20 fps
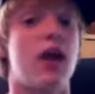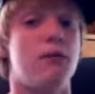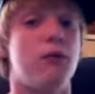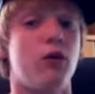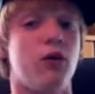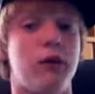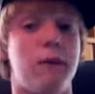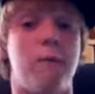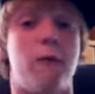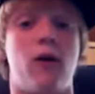I'm
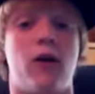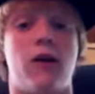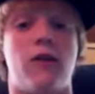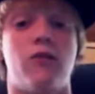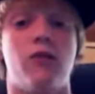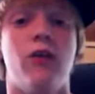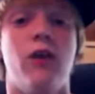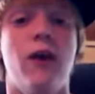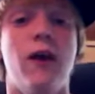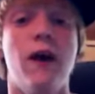only part
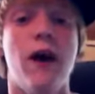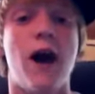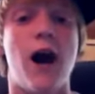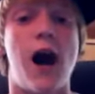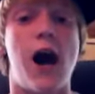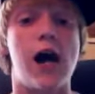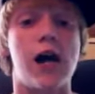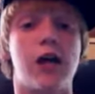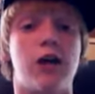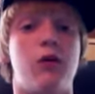of
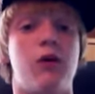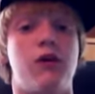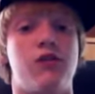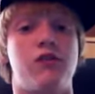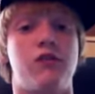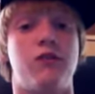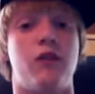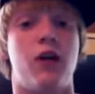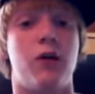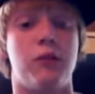
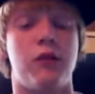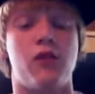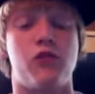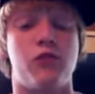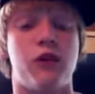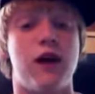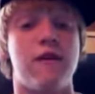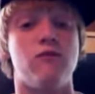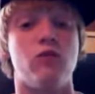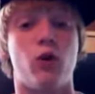iOS development,
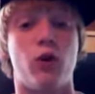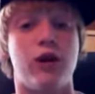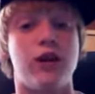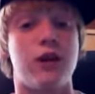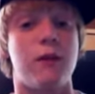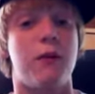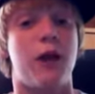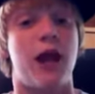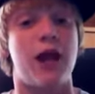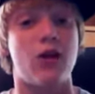so I have no
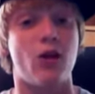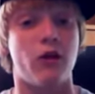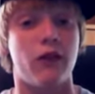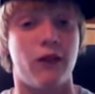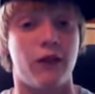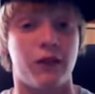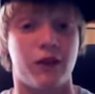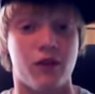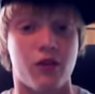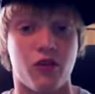idea, but I know
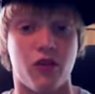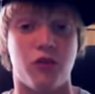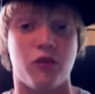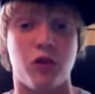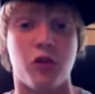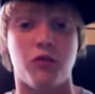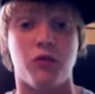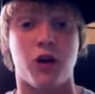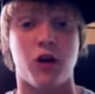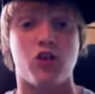that there is a
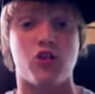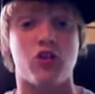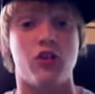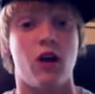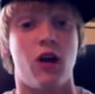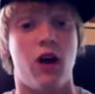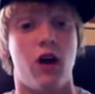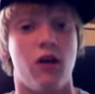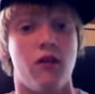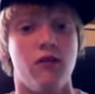new version
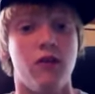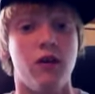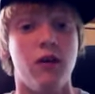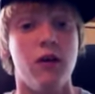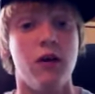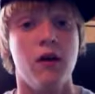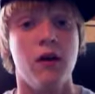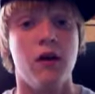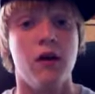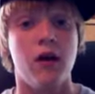of
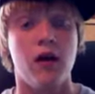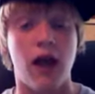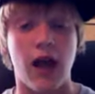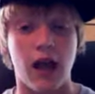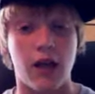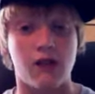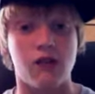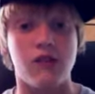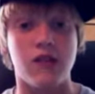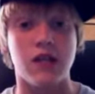
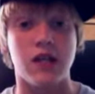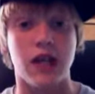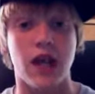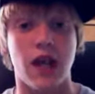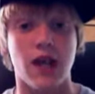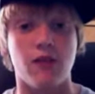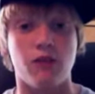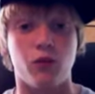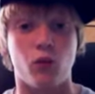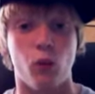
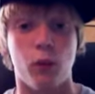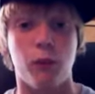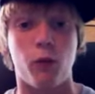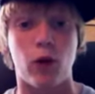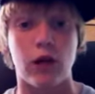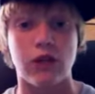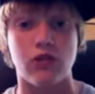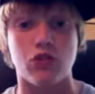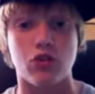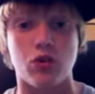SDK
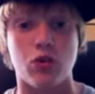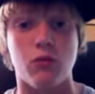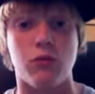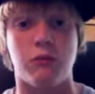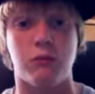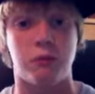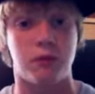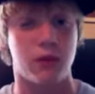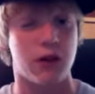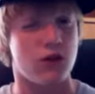4.2.
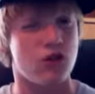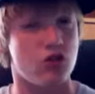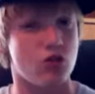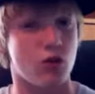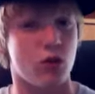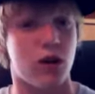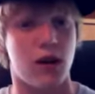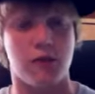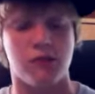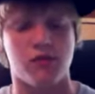I'm pretty
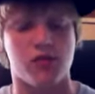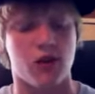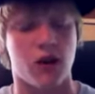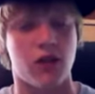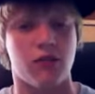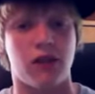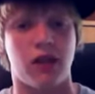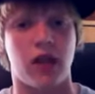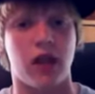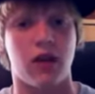sure. I'm
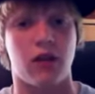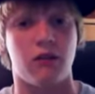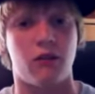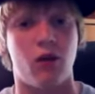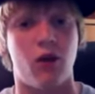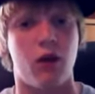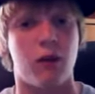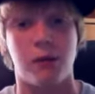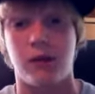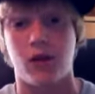sorry if I get it
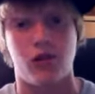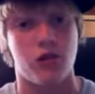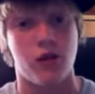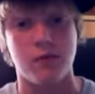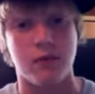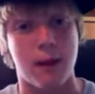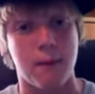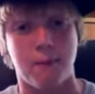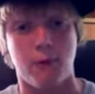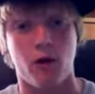wrong, because
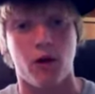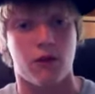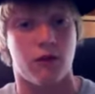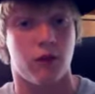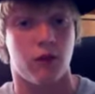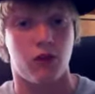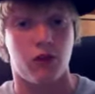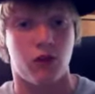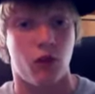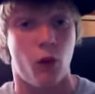I'm not part of
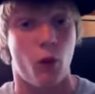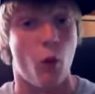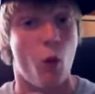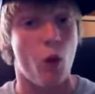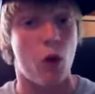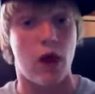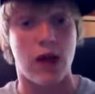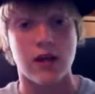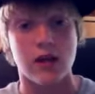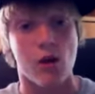it, so
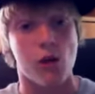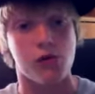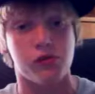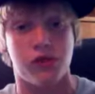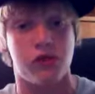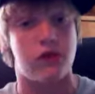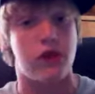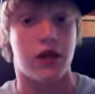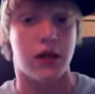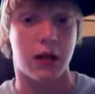all I know is
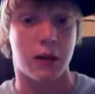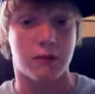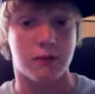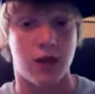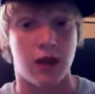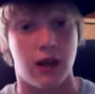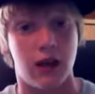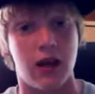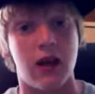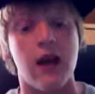that they
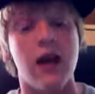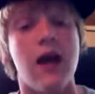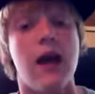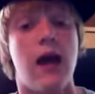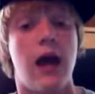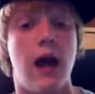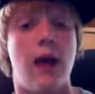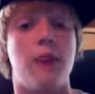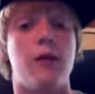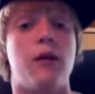updated,
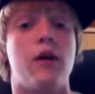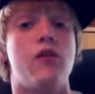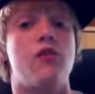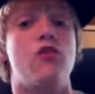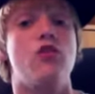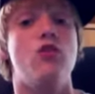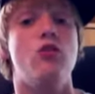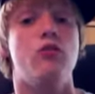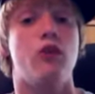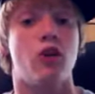and there is
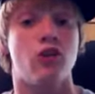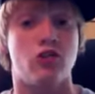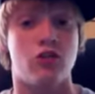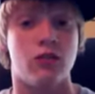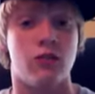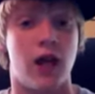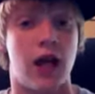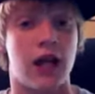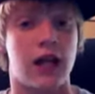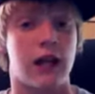a new version
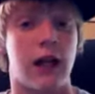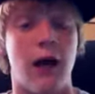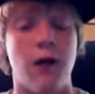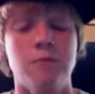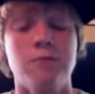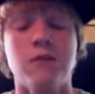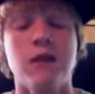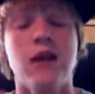of iCloud.